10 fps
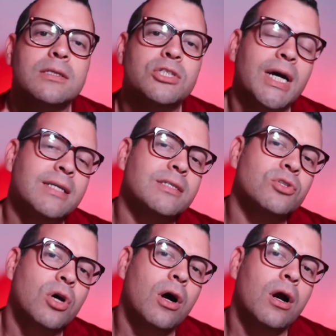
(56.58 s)

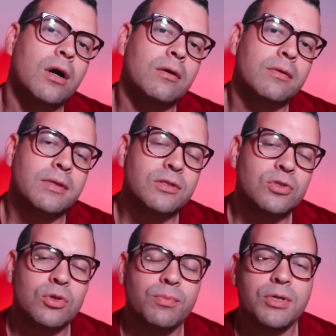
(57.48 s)
Chances are
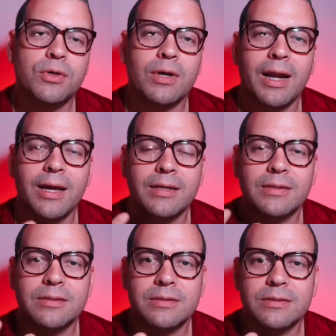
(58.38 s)
this could be your
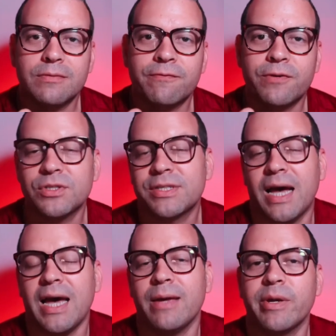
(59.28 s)
client's first
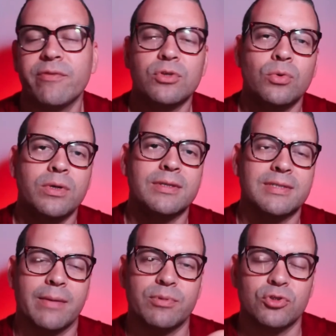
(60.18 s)
time ever doing
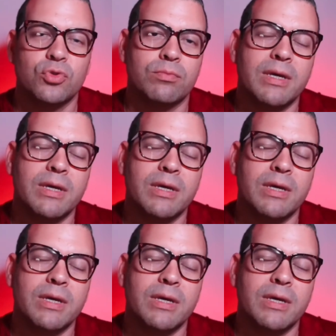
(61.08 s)
this type of shoot.